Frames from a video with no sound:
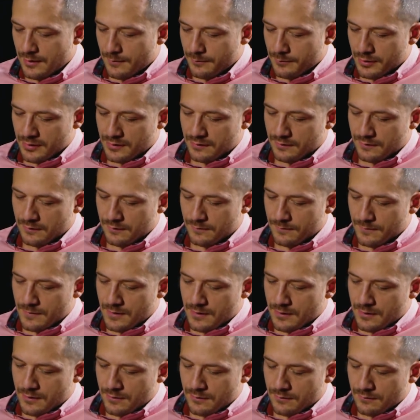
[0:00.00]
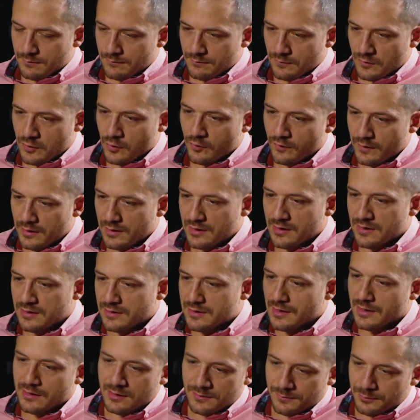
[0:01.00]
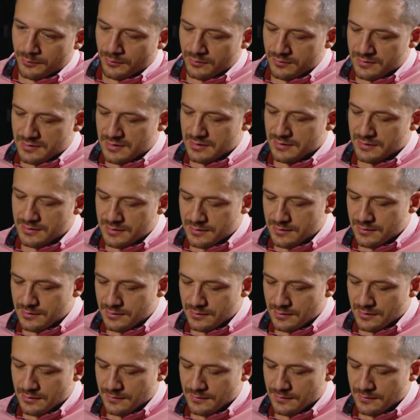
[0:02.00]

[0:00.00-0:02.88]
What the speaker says: But during the entire process,